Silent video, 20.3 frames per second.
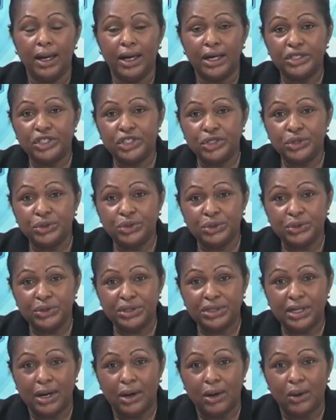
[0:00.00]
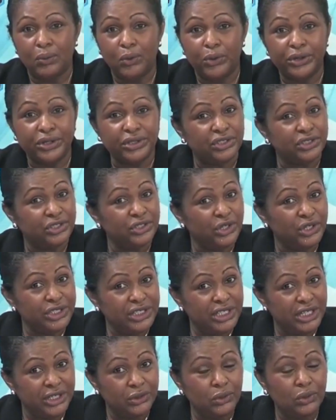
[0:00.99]
As you know, that our borders are
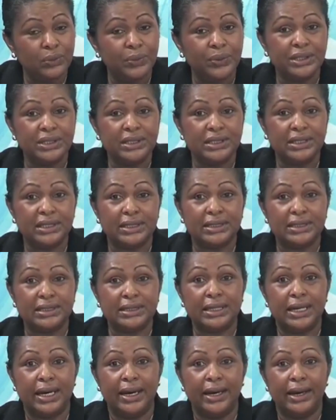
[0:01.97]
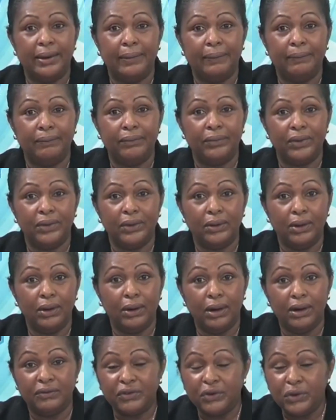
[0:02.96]
not yet opened, and um,
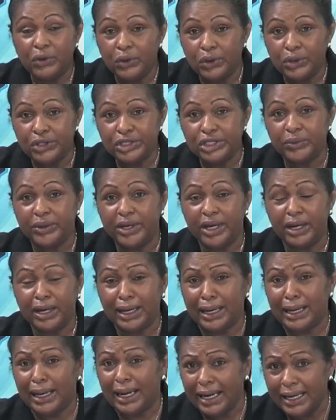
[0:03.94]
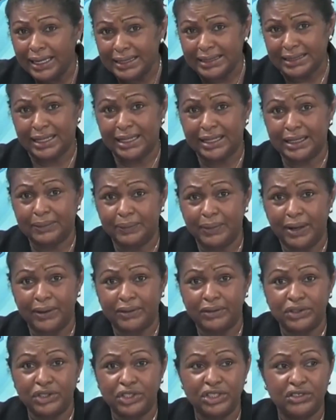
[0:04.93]
of course, we are guided
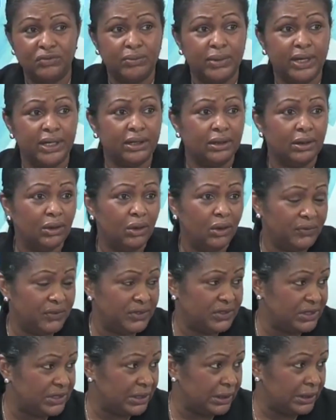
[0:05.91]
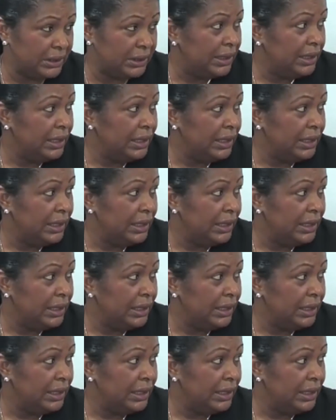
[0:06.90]
by the chief medical officer